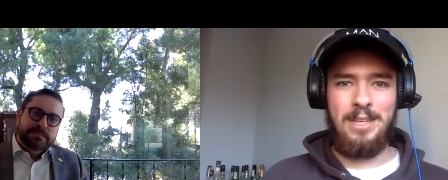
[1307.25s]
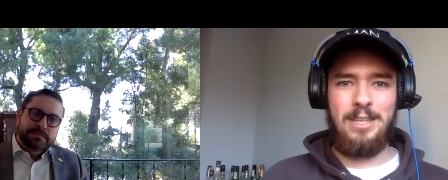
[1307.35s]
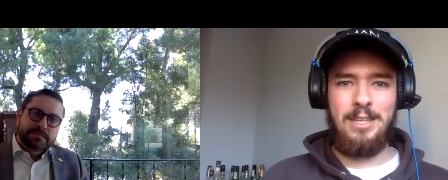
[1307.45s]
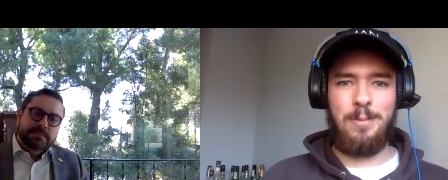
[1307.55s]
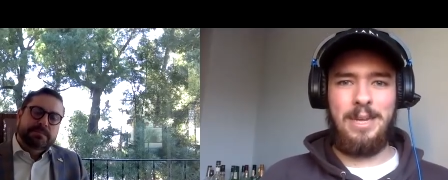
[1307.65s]

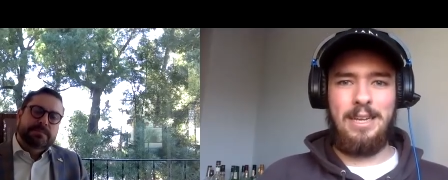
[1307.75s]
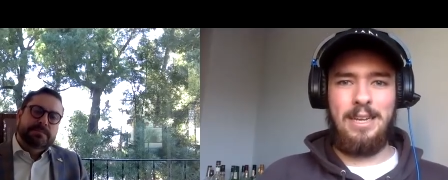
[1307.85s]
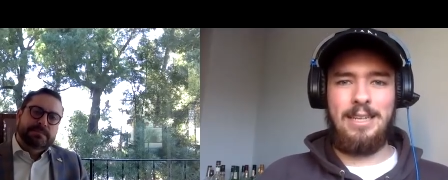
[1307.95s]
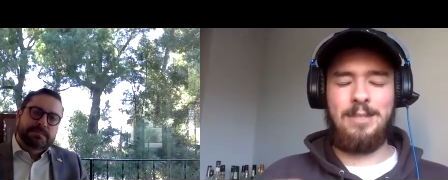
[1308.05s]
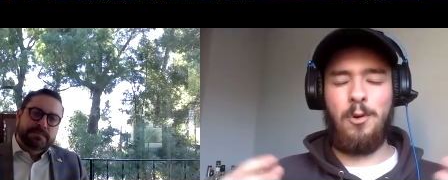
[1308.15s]
Speaker 1: So I mean,
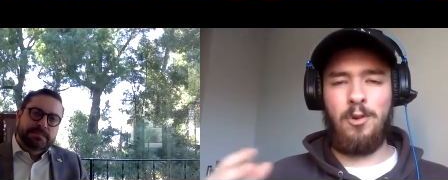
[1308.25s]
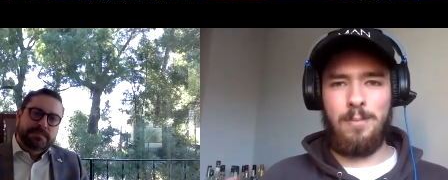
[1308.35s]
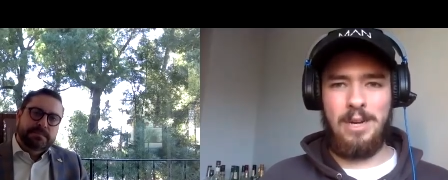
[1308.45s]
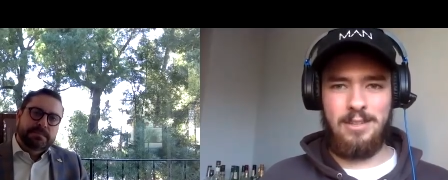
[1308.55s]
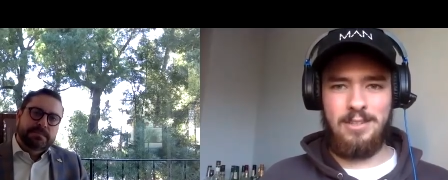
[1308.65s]
as more
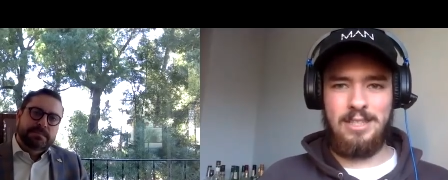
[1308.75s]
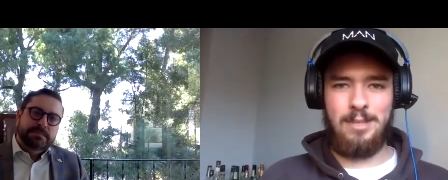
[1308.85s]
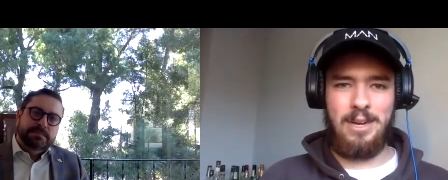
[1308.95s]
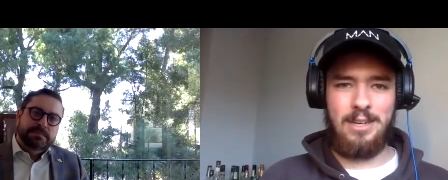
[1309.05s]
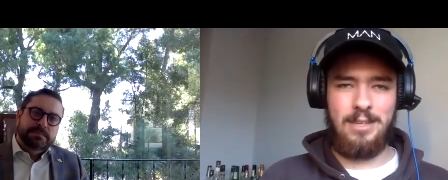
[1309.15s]
competitors hit the
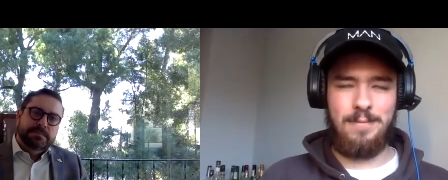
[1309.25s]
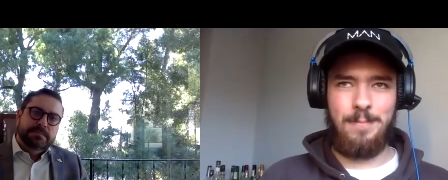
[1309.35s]
market,